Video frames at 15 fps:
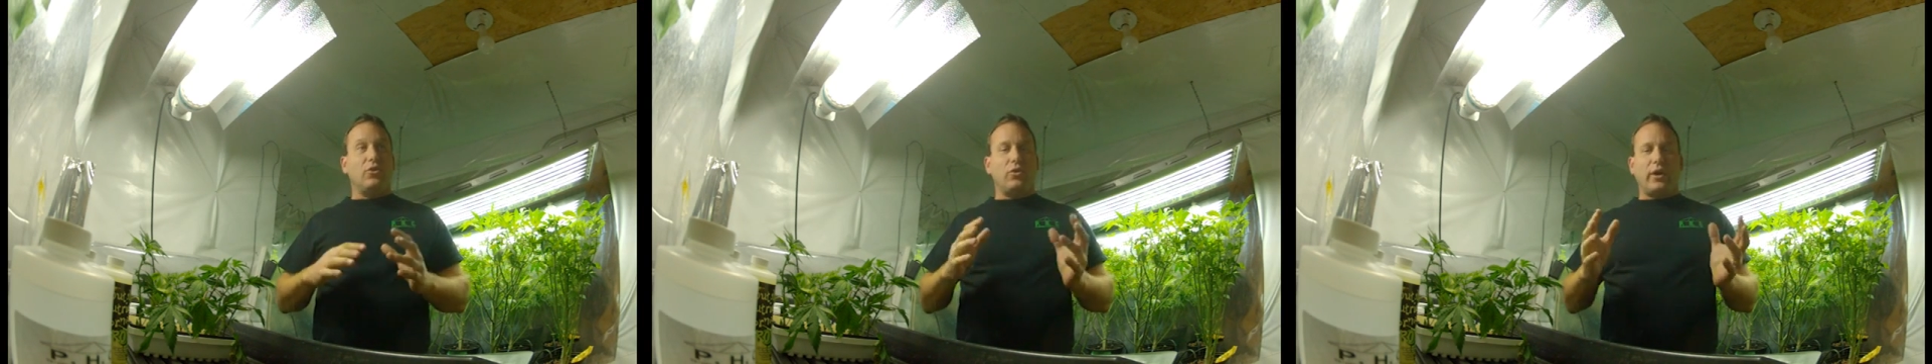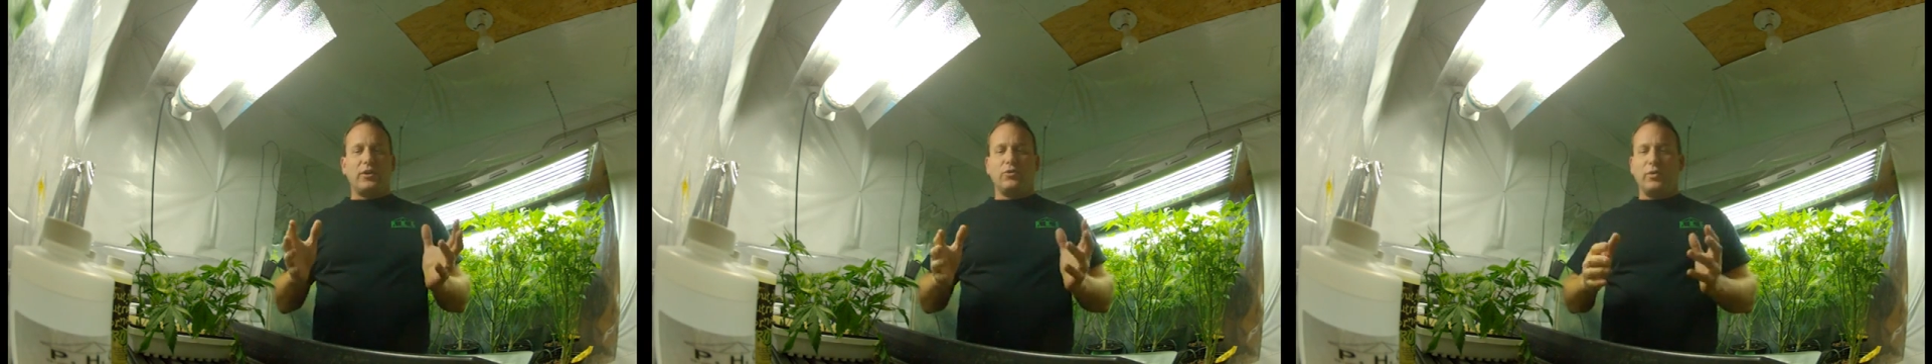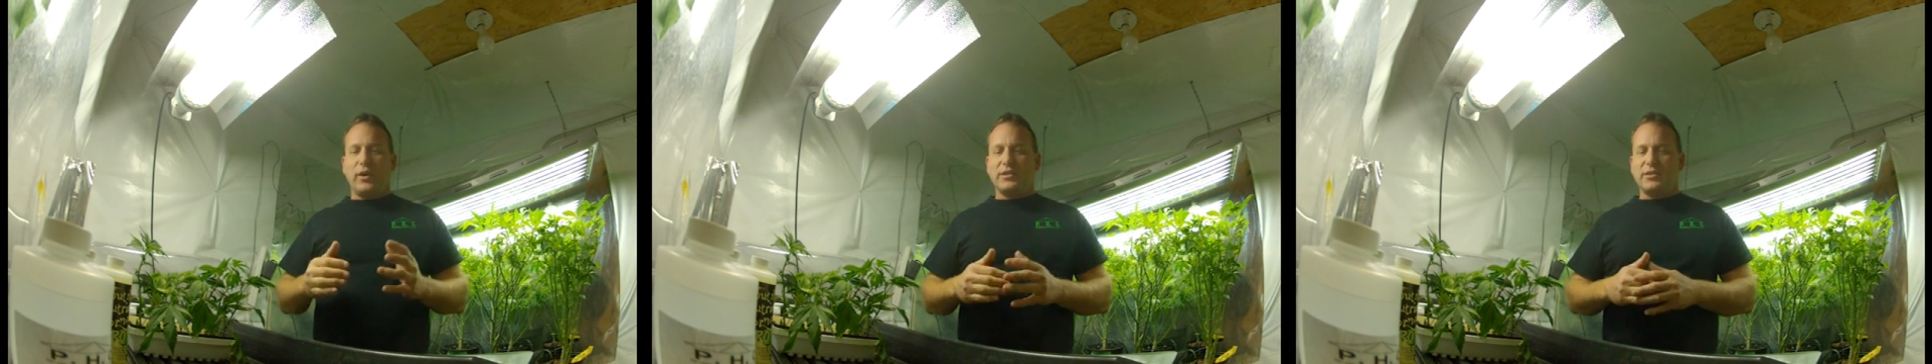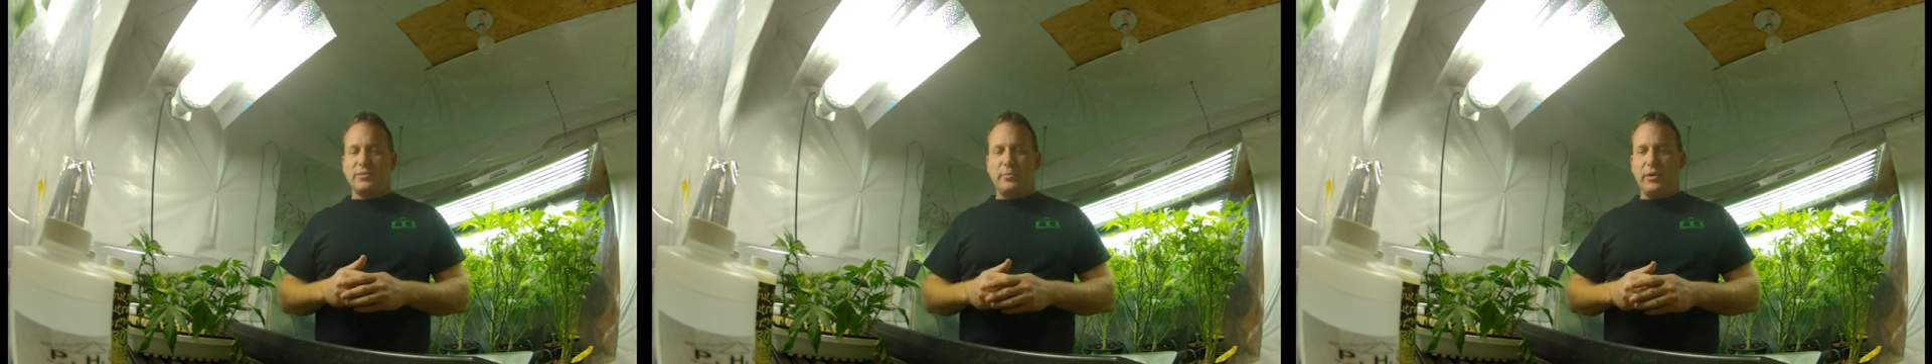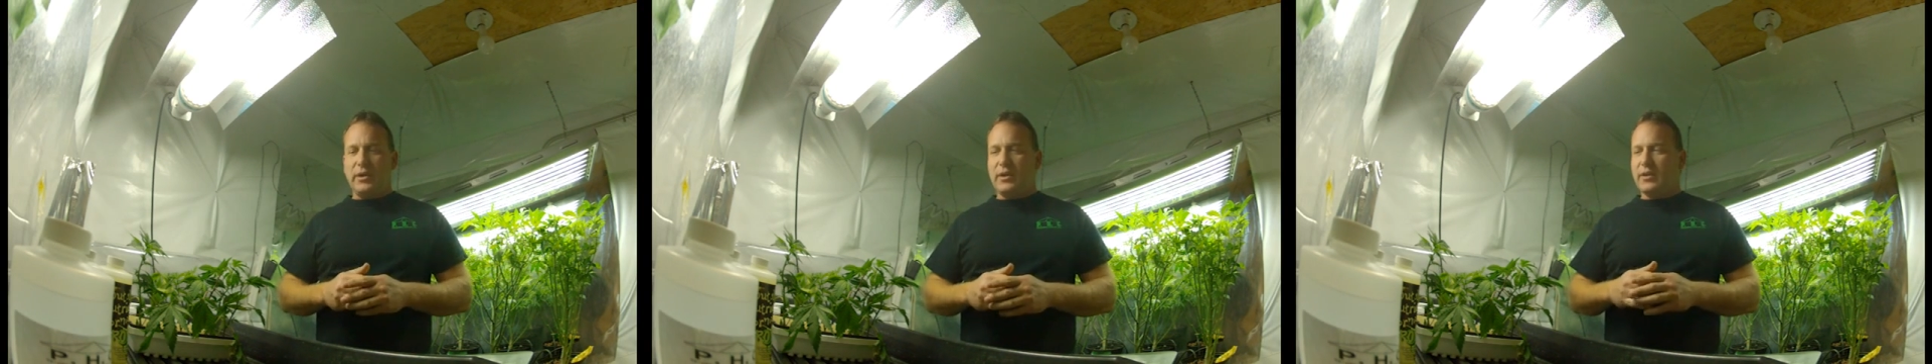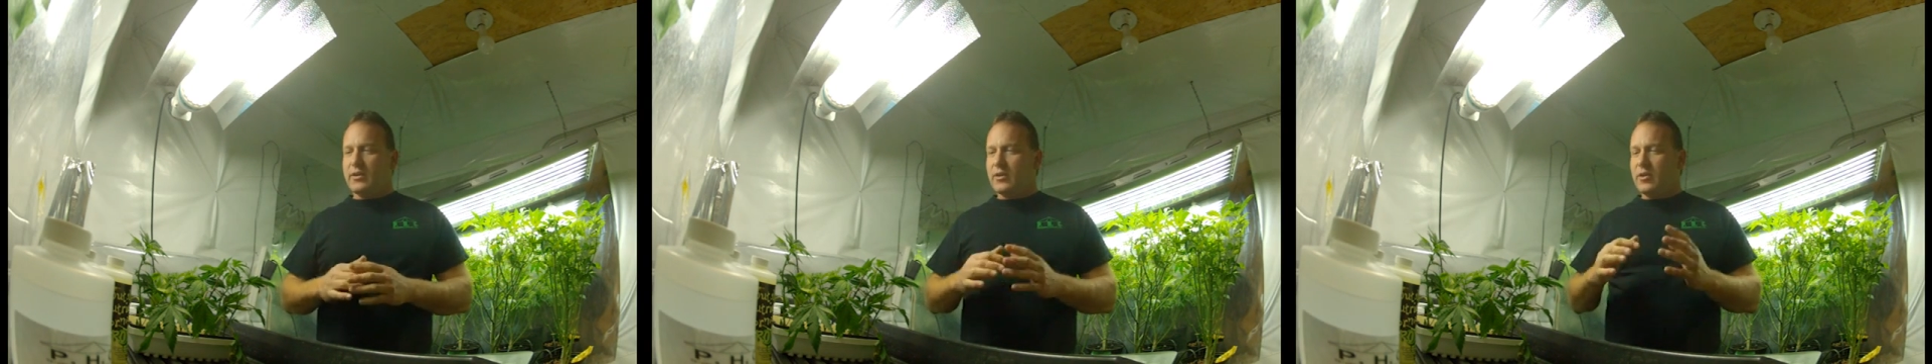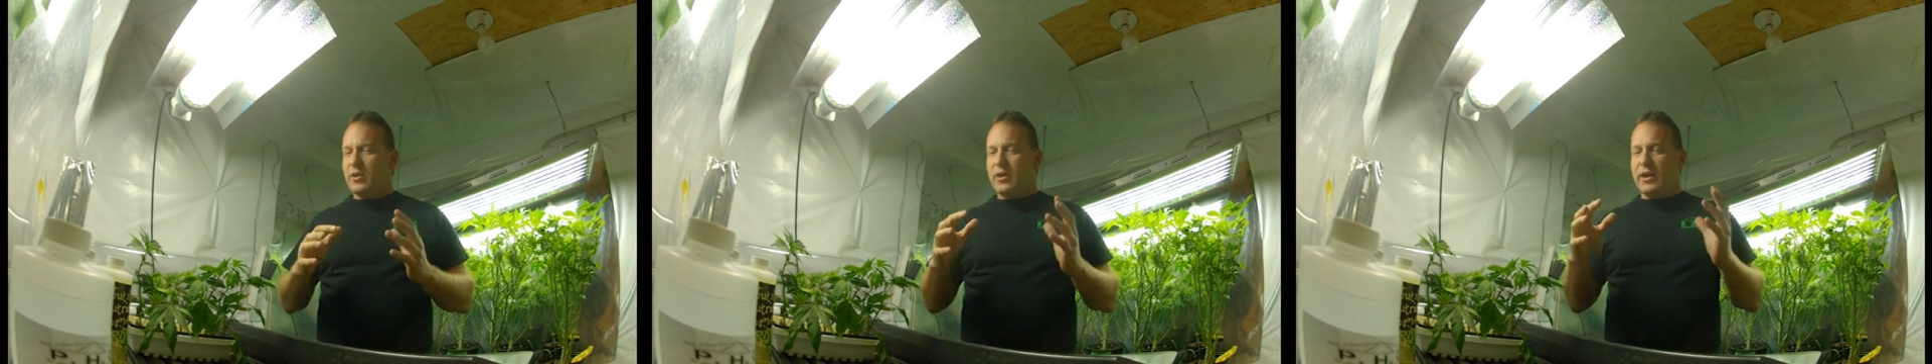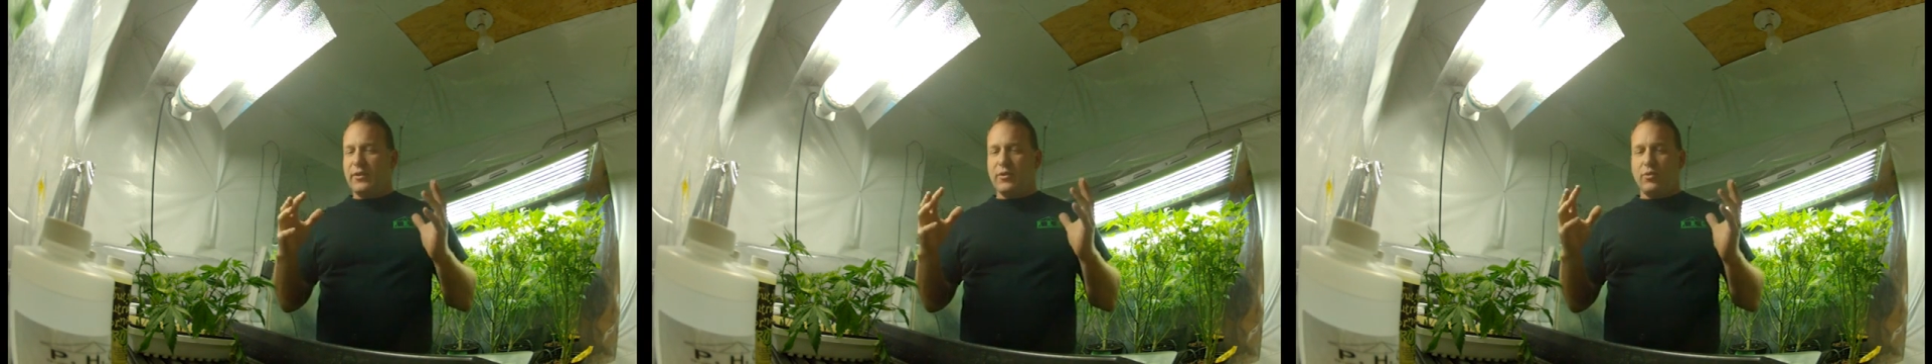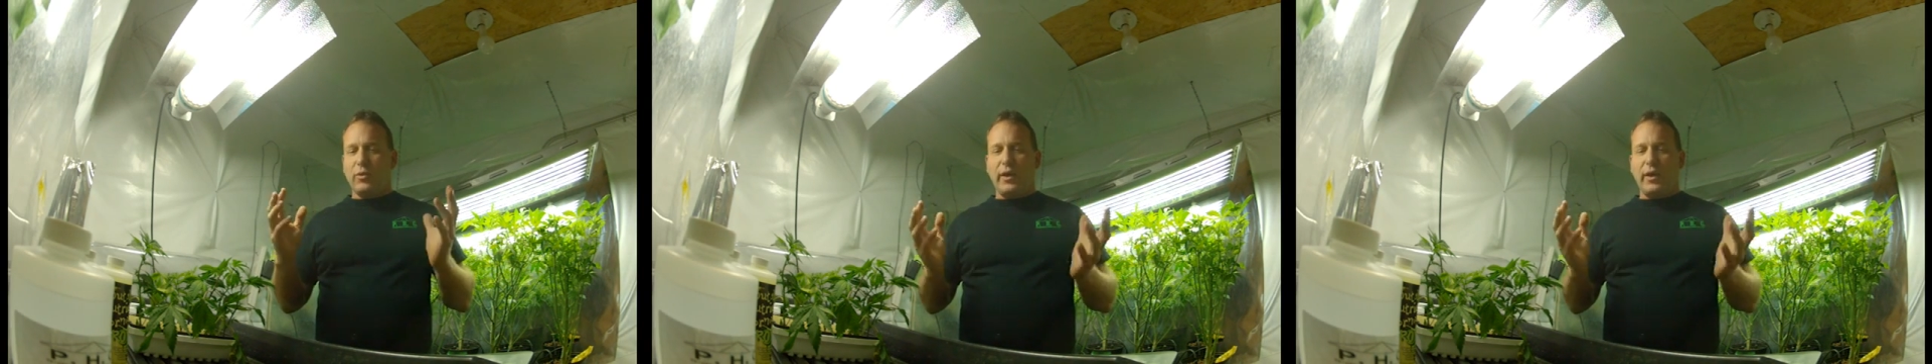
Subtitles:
correct recipe in the